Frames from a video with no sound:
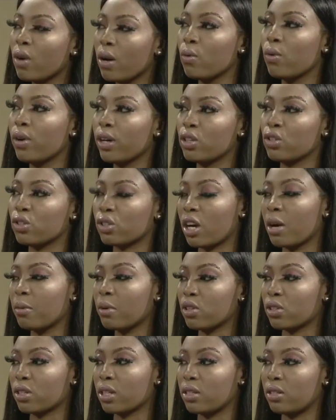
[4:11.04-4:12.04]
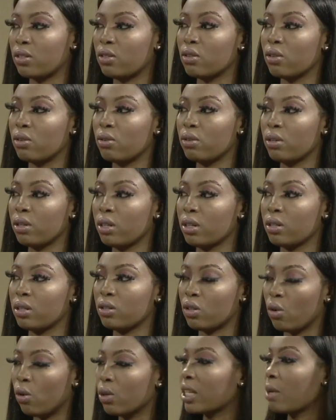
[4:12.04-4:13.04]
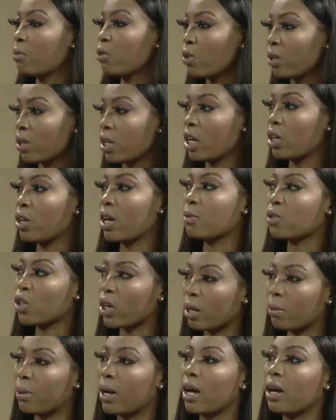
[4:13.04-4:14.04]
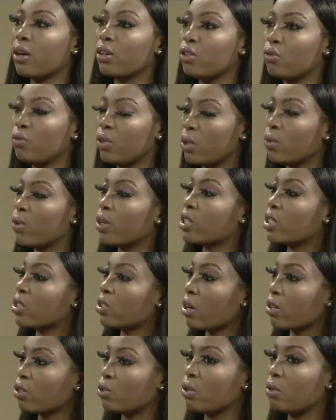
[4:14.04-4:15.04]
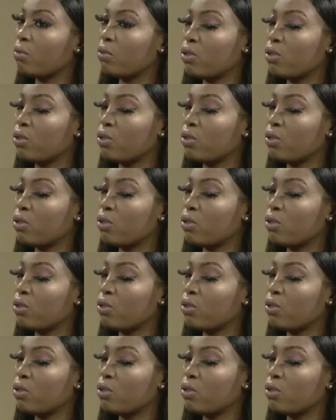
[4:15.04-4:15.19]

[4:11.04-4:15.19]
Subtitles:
why I wanted you to come here is because, you know, the whole time you were there, you kept talking about how you really wanted to start doing